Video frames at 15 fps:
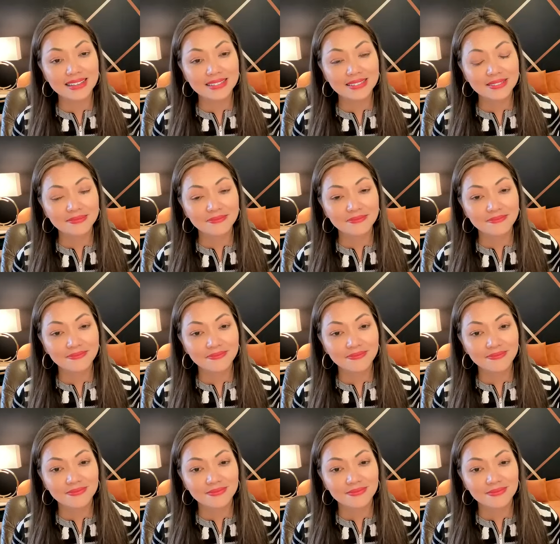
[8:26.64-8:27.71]

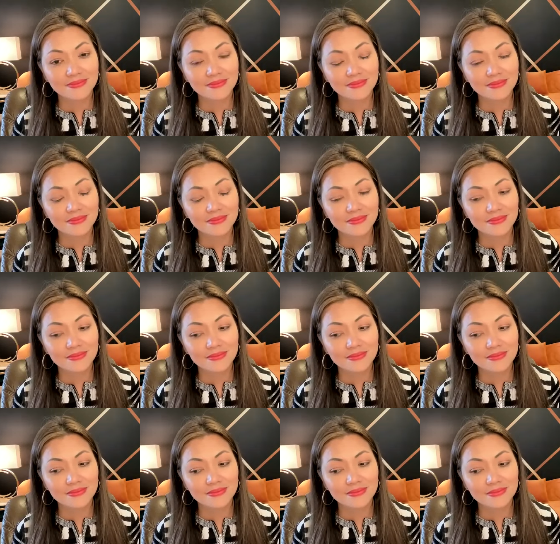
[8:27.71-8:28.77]

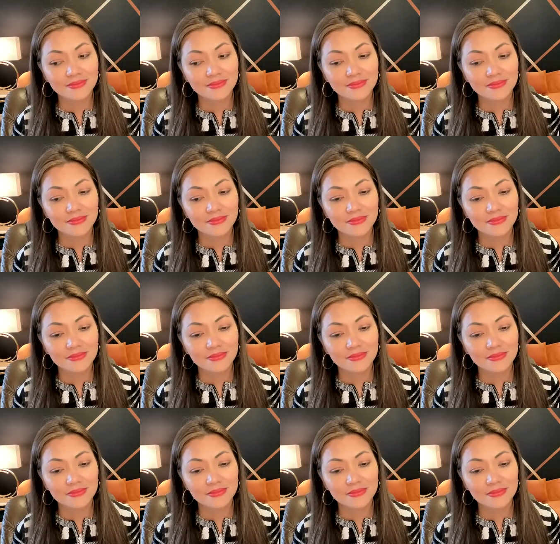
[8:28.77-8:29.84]

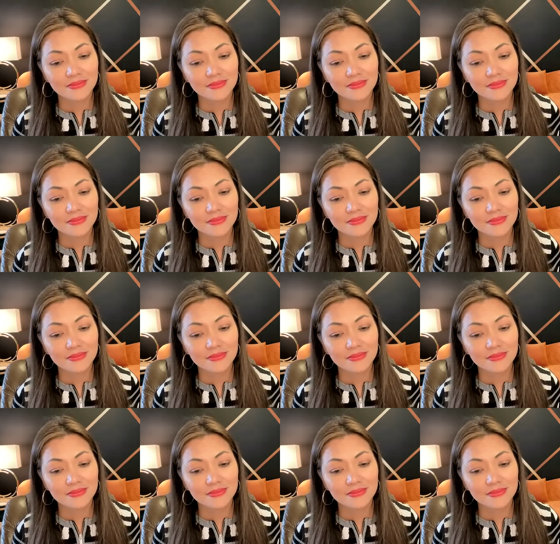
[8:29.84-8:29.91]
Nothing is said.